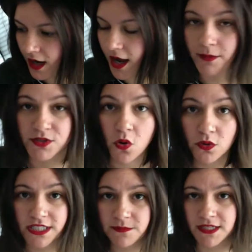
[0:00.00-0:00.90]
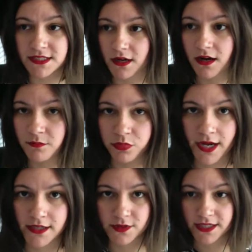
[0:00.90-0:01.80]
I'm totally spacing on
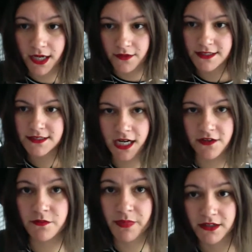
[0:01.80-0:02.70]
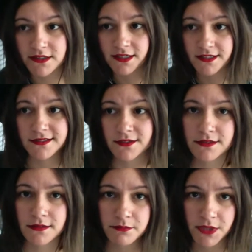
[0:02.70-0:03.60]
brands right now, and that's kind of embarrassing because there's
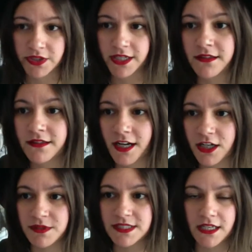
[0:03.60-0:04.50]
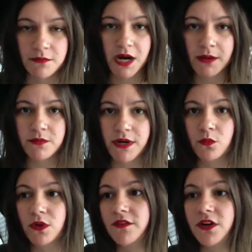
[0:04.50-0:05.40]
a million that I could be saying. Bobbi Brown,
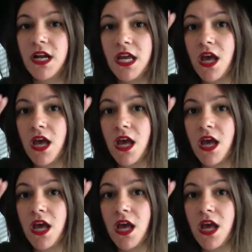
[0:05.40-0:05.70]
whatever.